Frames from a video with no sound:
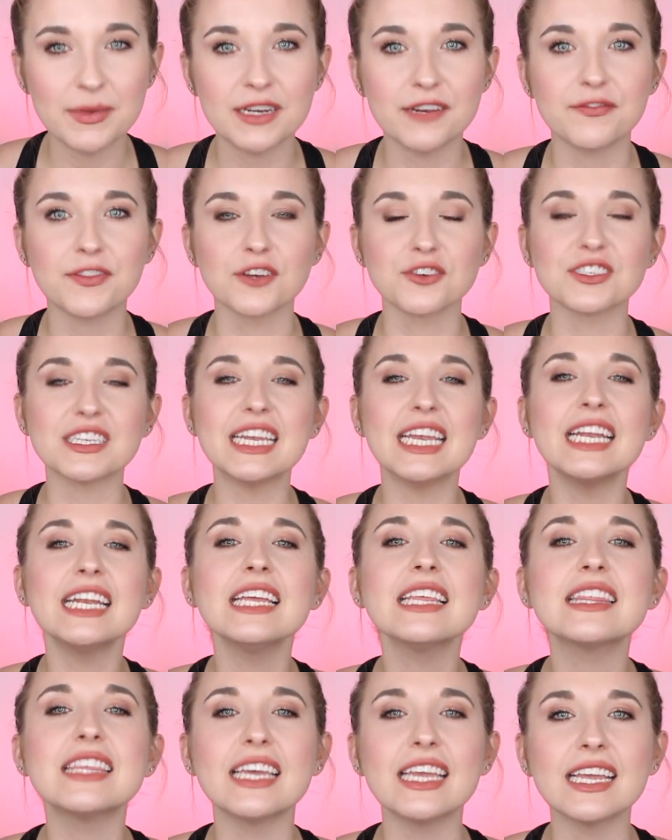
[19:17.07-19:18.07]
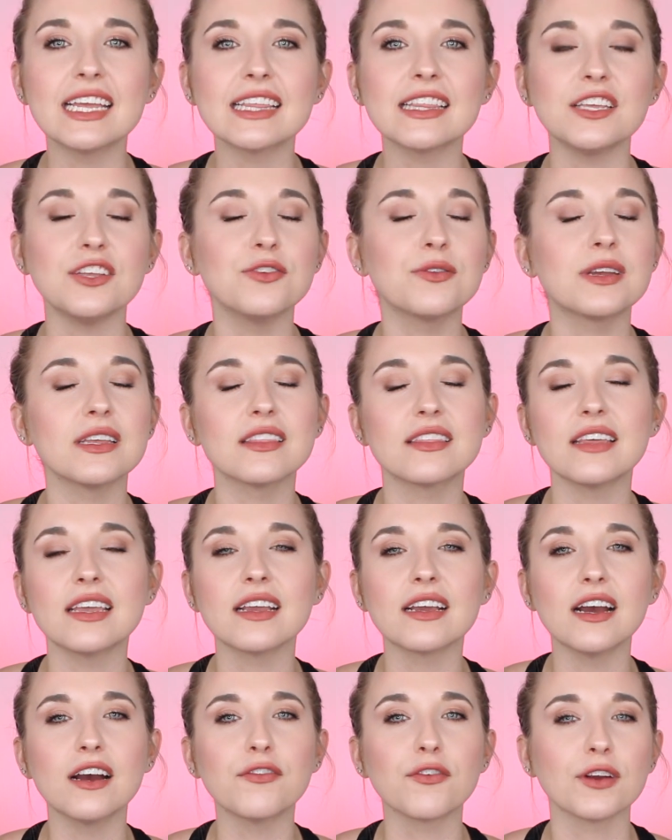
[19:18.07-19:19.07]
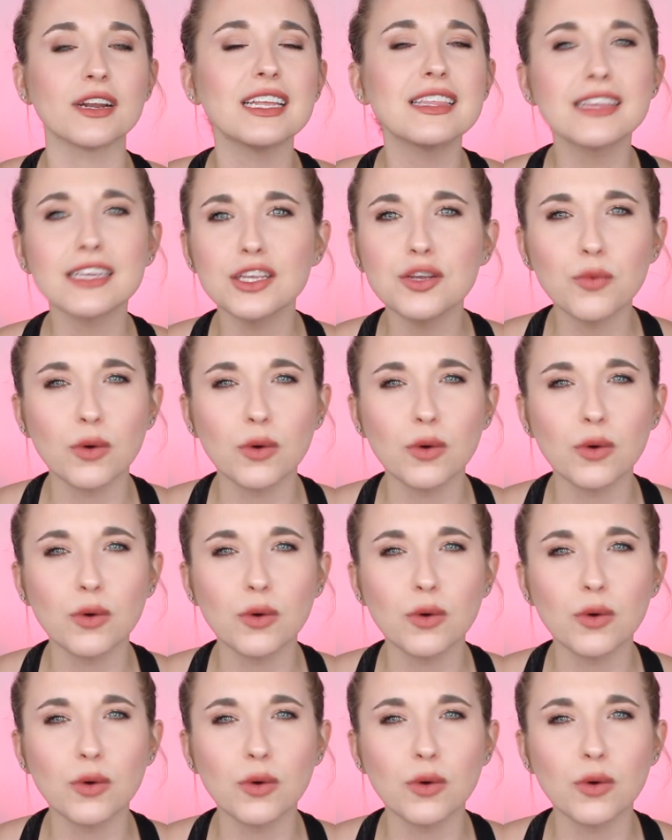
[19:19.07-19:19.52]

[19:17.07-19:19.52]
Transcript: And if there's anything that you can think of or anything